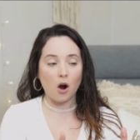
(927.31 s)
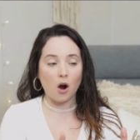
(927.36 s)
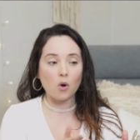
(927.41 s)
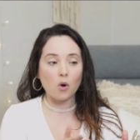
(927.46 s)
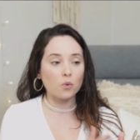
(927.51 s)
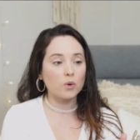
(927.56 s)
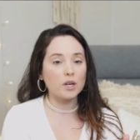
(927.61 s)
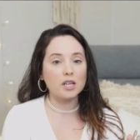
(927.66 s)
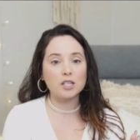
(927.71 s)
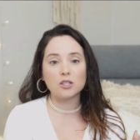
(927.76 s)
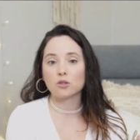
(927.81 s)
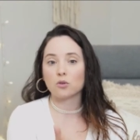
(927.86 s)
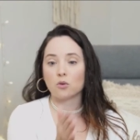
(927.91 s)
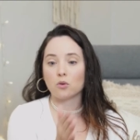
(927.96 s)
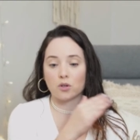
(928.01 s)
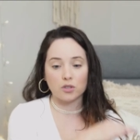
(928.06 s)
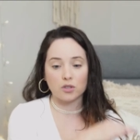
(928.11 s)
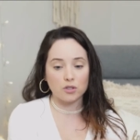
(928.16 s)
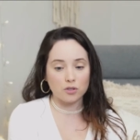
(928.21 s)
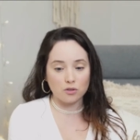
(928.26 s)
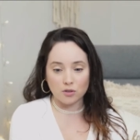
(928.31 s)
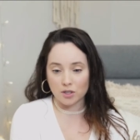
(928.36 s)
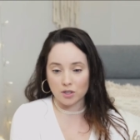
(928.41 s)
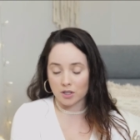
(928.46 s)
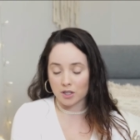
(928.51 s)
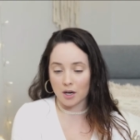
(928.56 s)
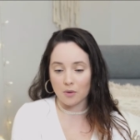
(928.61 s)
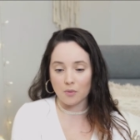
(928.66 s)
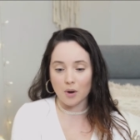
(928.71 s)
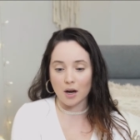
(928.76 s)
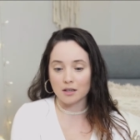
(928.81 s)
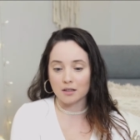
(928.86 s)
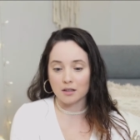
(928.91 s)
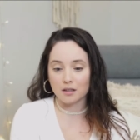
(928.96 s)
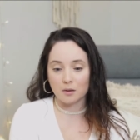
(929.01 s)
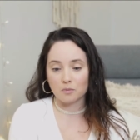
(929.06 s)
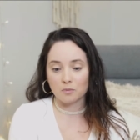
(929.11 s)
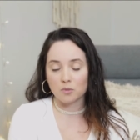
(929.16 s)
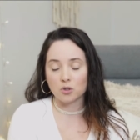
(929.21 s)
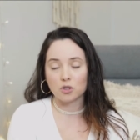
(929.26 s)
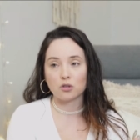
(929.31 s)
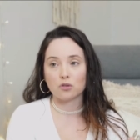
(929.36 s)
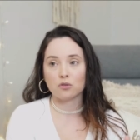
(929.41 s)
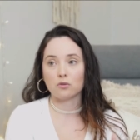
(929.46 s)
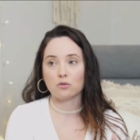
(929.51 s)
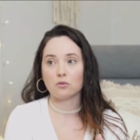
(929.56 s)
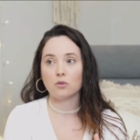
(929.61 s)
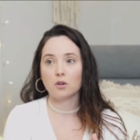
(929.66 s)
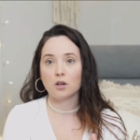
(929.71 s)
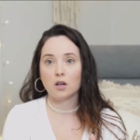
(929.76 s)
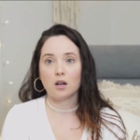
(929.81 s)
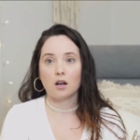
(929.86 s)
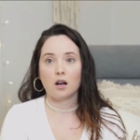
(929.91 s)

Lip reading: a resource you can direct them to,